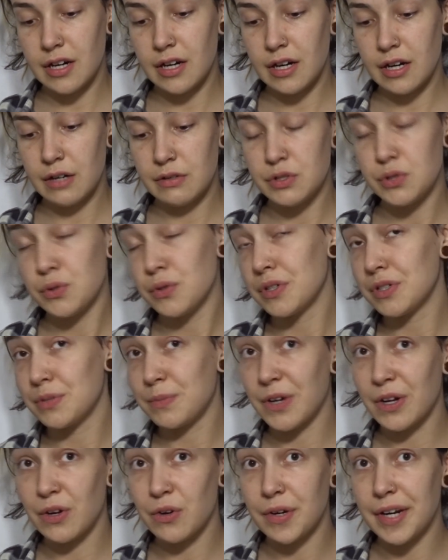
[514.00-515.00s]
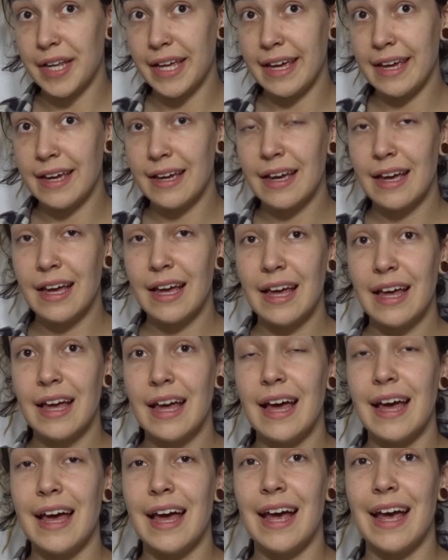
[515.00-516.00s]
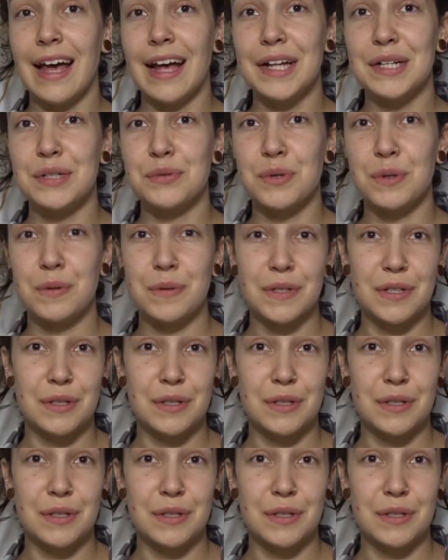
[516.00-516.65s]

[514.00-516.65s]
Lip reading: I was talking to my colleague, and we